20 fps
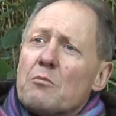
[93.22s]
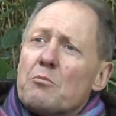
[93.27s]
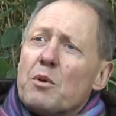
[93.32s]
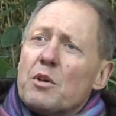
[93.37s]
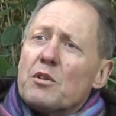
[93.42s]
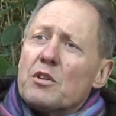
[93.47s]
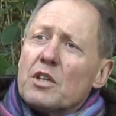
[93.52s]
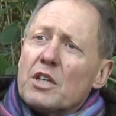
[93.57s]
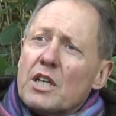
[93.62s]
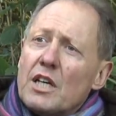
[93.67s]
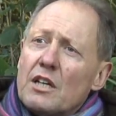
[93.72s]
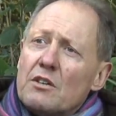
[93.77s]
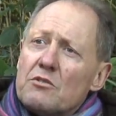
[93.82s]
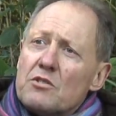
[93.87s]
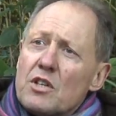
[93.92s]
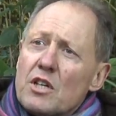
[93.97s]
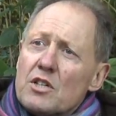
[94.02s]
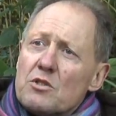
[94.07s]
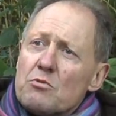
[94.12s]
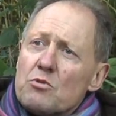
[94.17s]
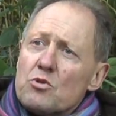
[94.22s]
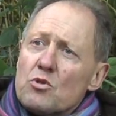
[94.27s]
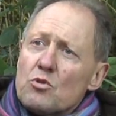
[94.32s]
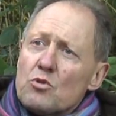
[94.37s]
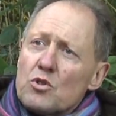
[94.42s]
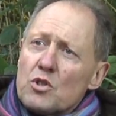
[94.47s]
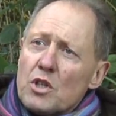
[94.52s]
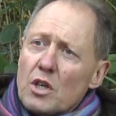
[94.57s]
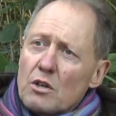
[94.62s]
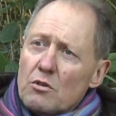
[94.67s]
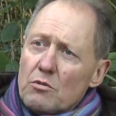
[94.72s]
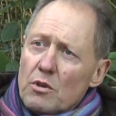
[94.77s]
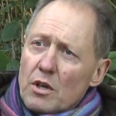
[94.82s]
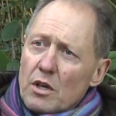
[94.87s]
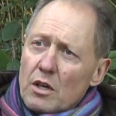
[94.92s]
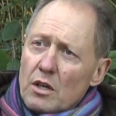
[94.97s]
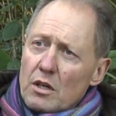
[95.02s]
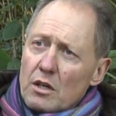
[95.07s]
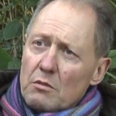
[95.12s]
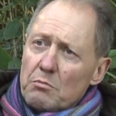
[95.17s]
But the Countess was also a
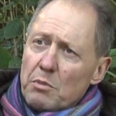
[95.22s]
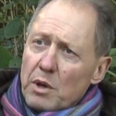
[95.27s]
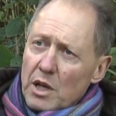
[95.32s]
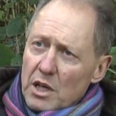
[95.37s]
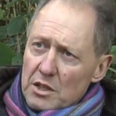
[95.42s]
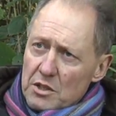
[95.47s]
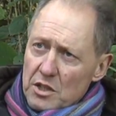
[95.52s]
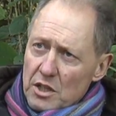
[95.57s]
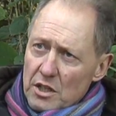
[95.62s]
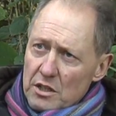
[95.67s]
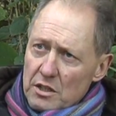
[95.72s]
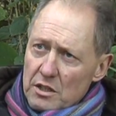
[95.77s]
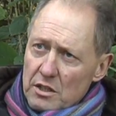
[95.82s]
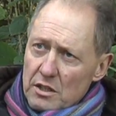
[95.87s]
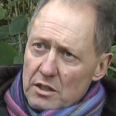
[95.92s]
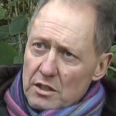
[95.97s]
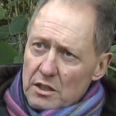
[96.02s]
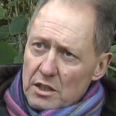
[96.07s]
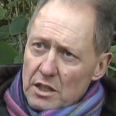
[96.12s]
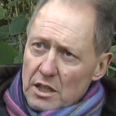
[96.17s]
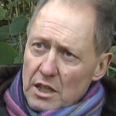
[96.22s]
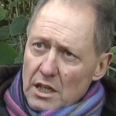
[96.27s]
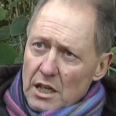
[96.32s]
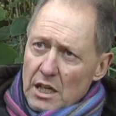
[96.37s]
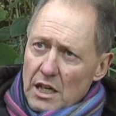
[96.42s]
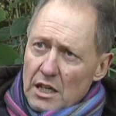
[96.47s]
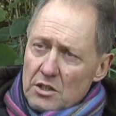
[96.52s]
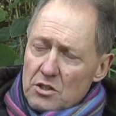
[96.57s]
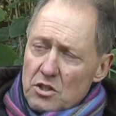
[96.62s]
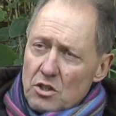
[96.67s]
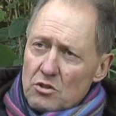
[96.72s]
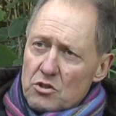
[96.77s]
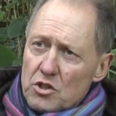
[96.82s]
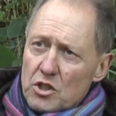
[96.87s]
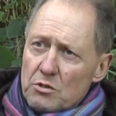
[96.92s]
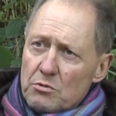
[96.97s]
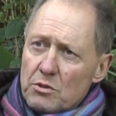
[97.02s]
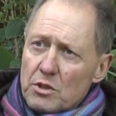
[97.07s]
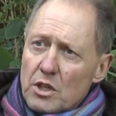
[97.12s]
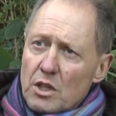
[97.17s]
uh, plant hunter, and so
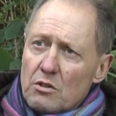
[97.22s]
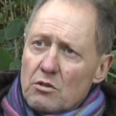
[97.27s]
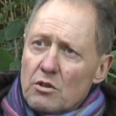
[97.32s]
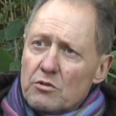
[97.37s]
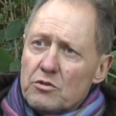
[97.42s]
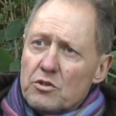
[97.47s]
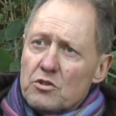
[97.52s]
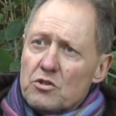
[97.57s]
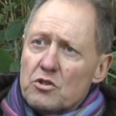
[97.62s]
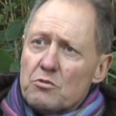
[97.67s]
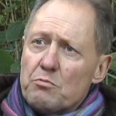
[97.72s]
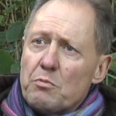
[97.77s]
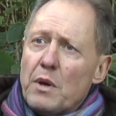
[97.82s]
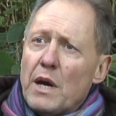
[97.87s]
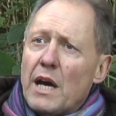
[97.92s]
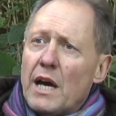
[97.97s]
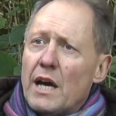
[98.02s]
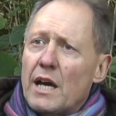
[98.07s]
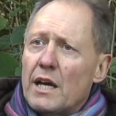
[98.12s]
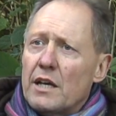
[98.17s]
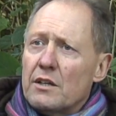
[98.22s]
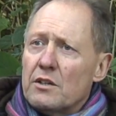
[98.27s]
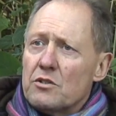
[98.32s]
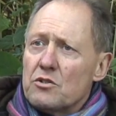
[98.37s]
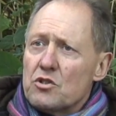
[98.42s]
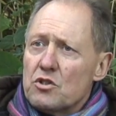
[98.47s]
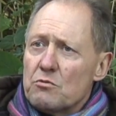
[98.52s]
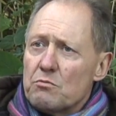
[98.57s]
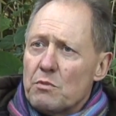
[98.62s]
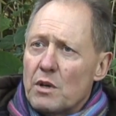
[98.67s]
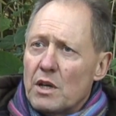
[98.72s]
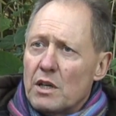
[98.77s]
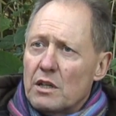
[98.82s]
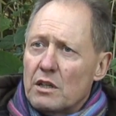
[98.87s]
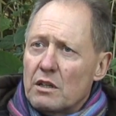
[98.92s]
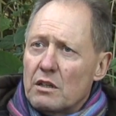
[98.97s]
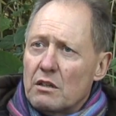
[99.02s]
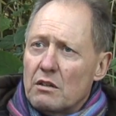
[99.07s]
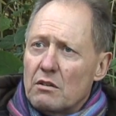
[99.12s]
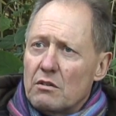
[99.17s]
she would go off to Japan and
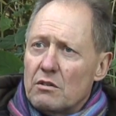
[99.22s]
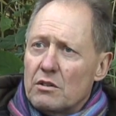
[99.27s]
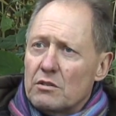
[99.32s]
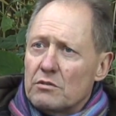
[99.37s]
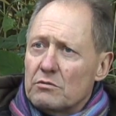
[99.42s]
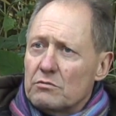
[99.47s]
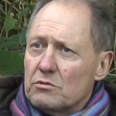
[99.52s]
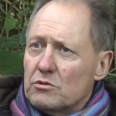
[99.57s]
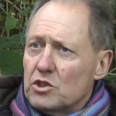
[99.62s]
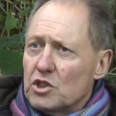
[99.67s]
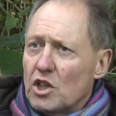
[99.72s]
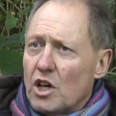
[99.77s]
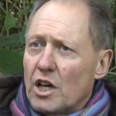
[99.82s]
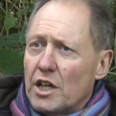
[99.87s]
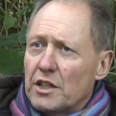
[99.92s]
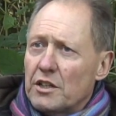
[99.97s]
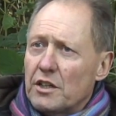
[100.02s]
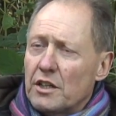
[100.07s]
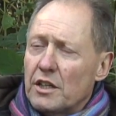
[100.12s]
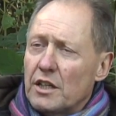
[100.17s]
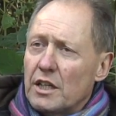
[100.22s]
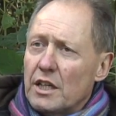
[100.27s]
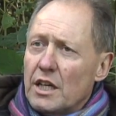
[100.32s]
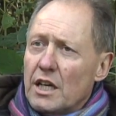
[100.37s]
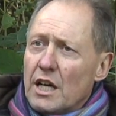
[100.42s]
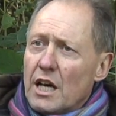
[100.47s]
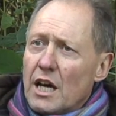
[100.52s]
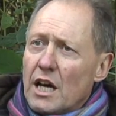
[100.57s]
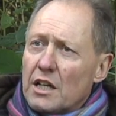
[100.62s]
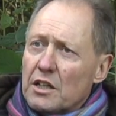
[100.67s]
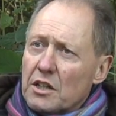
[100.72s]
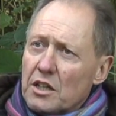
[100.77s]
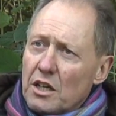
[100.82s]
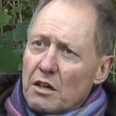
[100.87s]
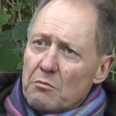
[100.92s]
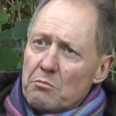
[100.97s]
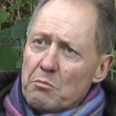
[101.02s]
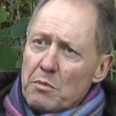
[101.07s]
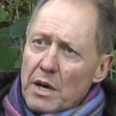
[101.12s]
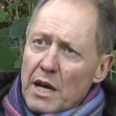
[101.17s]
Jamaica and China and
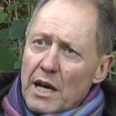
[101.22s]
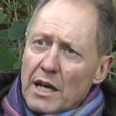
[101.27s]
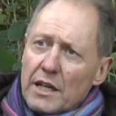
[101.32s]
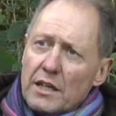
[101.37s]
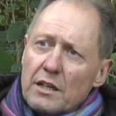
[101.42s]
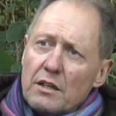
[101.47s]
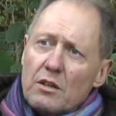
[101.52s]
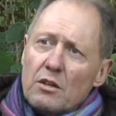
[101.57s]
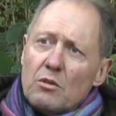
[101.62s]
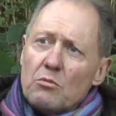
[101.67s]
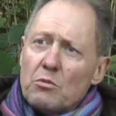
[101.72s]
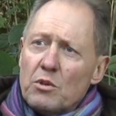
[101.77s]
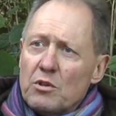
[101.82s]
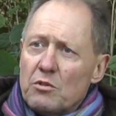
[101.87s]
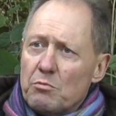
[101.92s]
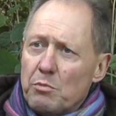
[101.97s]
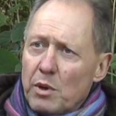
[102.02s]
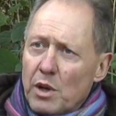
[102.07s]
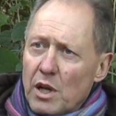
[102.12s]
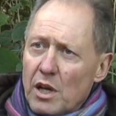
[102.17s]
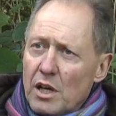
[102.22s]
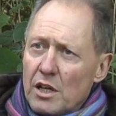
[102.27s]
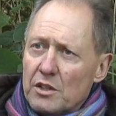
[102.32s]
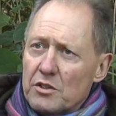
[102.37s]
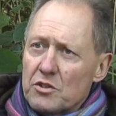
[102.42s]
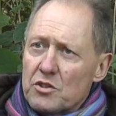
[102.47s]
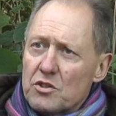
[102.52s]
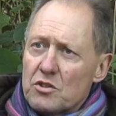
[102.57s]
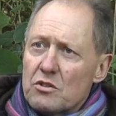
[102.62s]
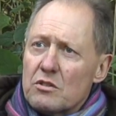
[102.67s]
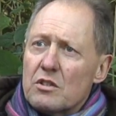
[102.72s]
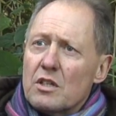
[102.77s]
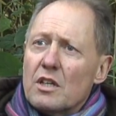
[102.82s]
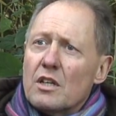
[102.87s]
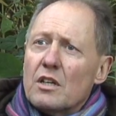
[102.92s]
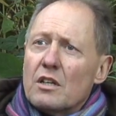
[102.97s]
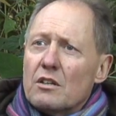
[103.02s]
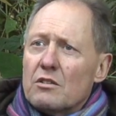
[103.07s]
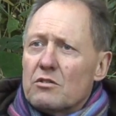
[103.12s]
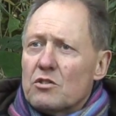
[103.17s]
come back with plants
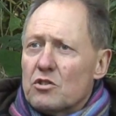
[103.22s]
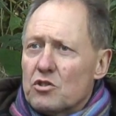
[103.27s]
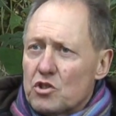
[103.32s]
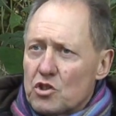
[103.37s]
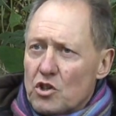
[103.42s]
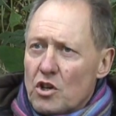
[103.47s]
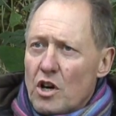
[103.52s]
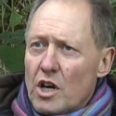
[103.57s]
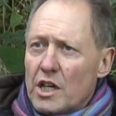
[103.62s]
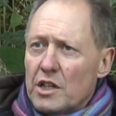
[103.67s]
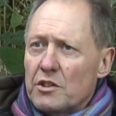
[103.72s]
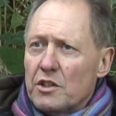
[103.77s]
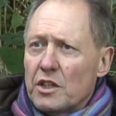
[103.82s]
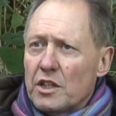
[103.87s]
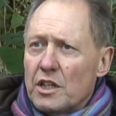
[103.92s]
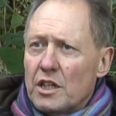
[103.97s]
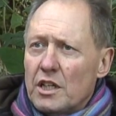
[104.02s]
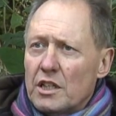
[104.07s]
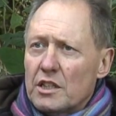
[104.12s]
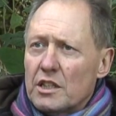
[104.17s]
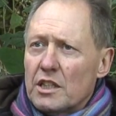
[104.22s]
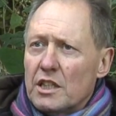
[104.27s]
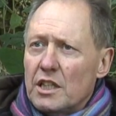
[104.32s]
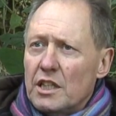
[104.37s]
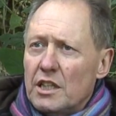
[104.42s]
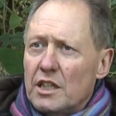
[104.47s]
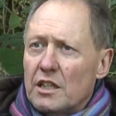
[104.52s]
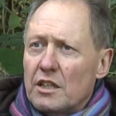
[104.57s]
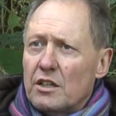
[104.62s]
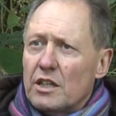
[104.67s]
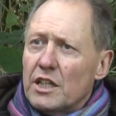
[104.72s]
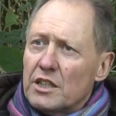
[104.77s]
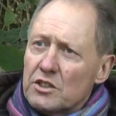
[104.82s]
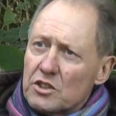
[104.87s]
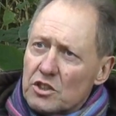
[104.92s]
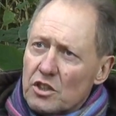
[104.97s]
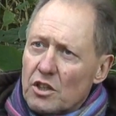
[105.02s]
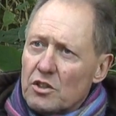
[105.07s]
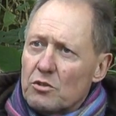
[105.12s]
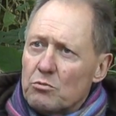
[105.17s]
to try in the garden here,
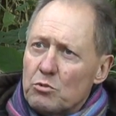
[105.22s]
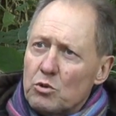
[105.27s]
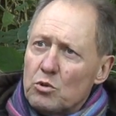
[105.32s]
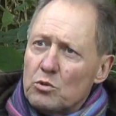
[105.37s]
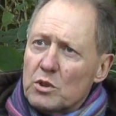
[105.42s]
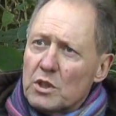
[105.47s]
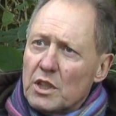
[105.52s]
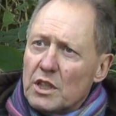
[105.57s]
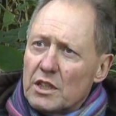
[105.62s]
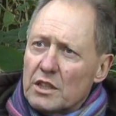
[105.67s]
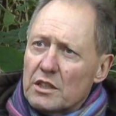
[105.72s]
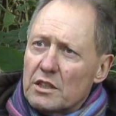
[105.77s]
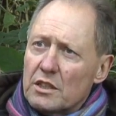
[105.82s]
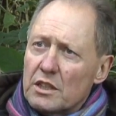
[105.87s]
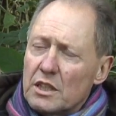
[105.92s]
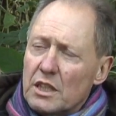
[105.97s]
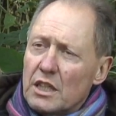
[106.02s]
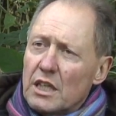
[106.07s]
inside the walled garden.